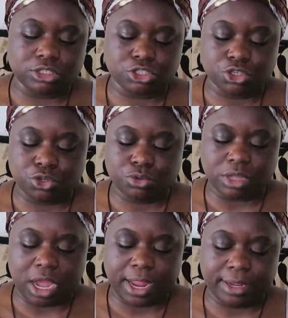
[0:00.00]
the two
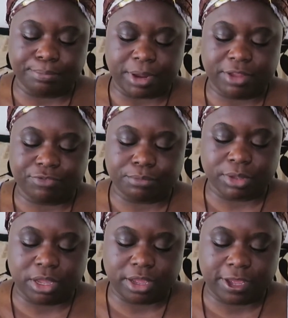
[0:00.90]
that i buy from
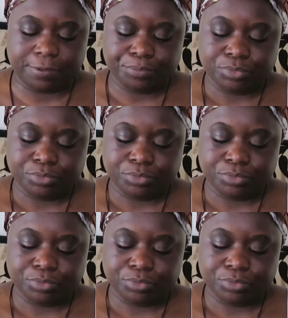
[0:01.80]
her